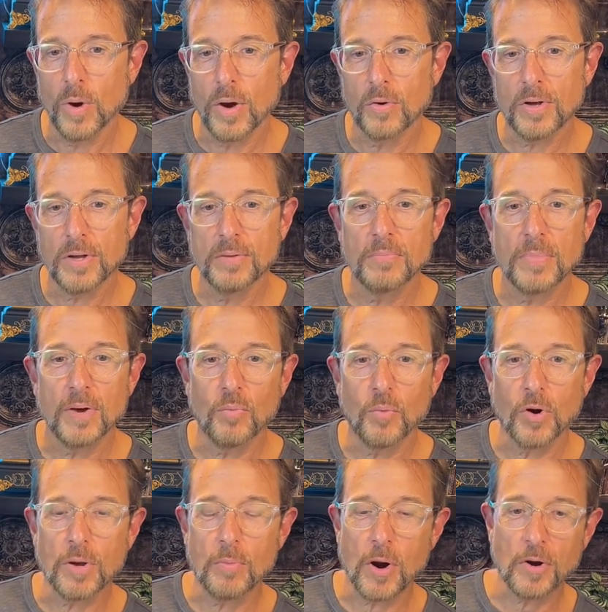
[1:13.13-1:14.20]

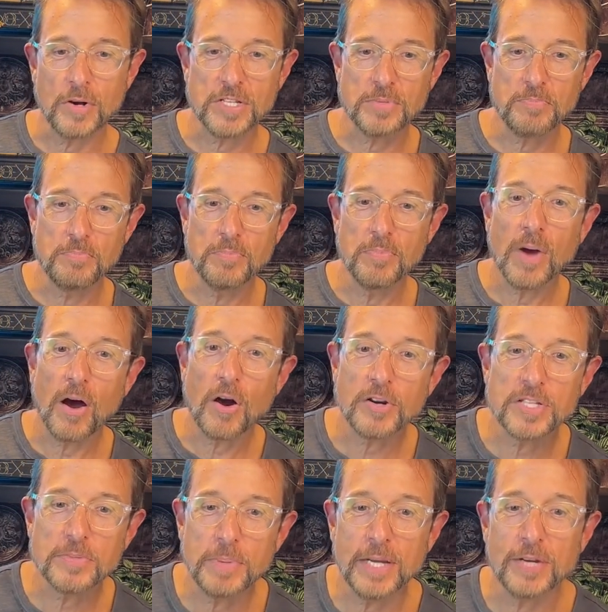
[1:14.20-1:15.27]
Welcome
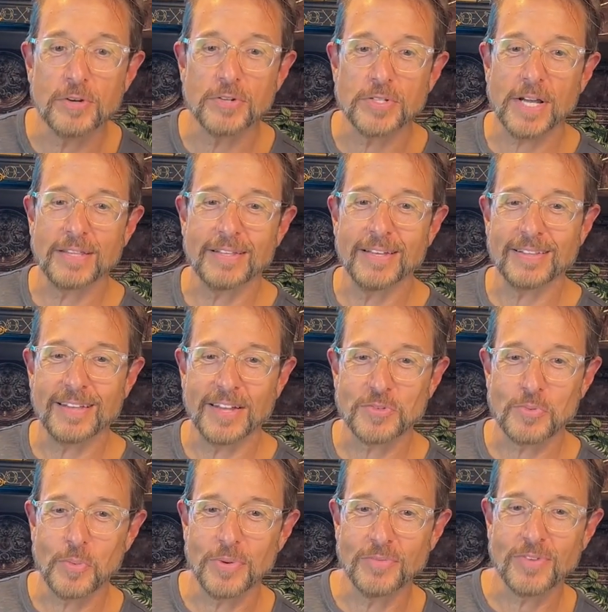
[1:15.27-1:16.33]
R. Spears. I
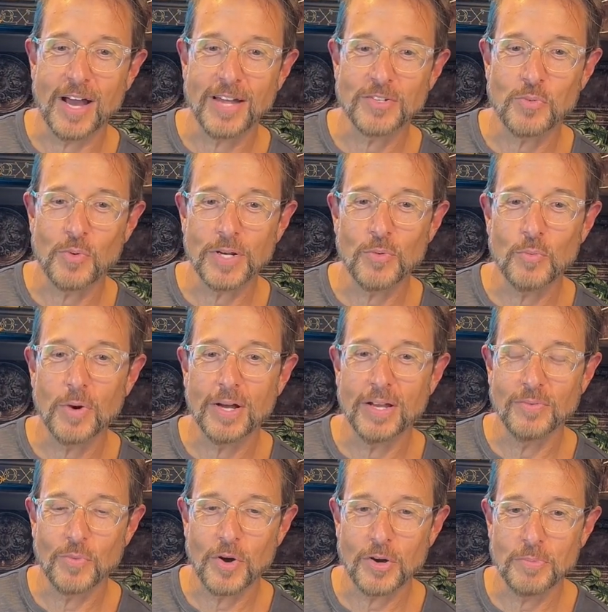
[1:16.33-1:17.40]
think that's what we've got.
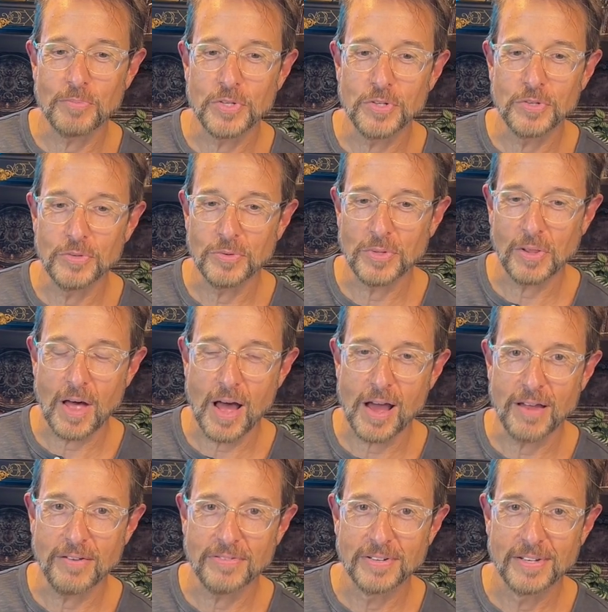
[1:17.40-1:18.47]
21. Welcome to
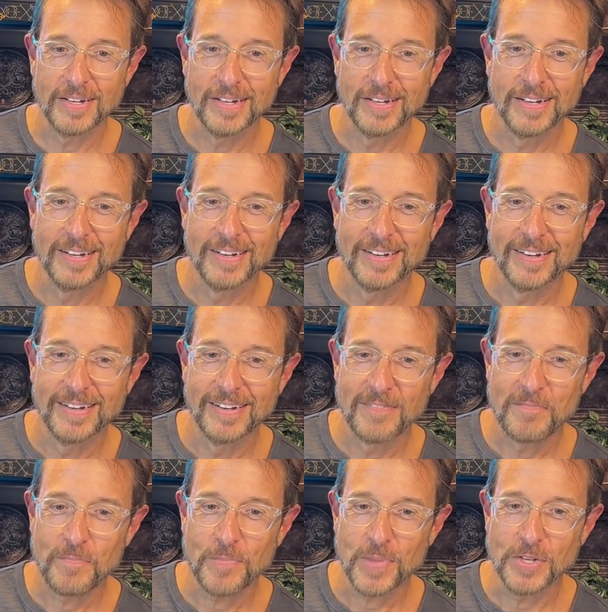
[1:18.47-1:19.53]
the live.
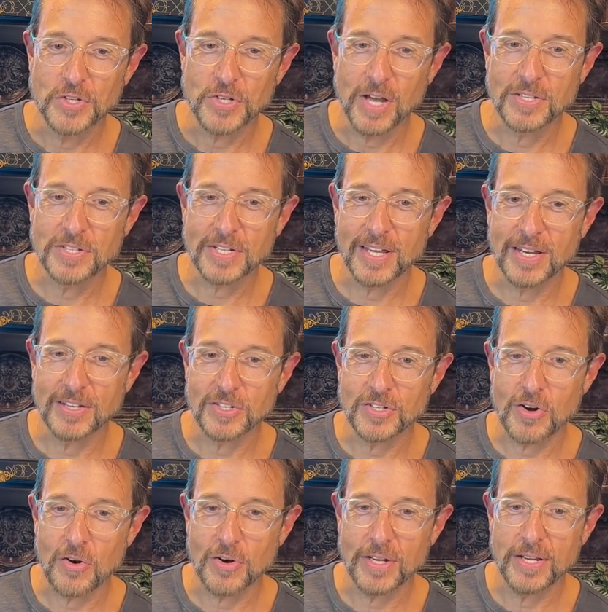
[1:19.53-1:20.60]
Just
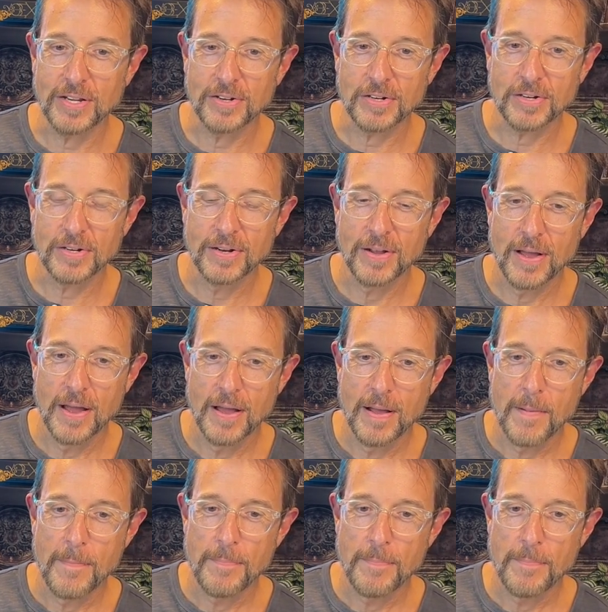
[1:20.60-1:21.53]
getting started here.